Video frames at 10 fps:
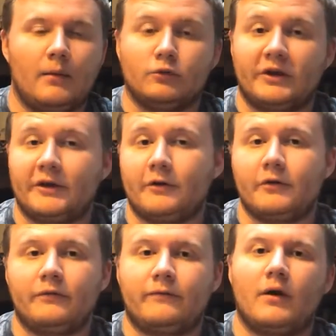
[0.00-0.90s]
Leonard
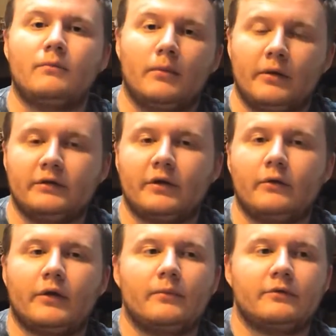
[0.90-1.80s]
from Memento
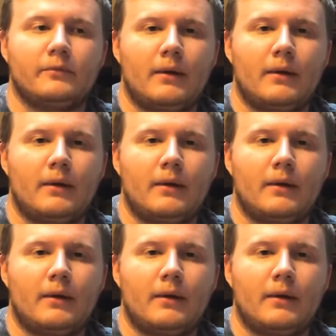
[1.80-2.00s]
comes to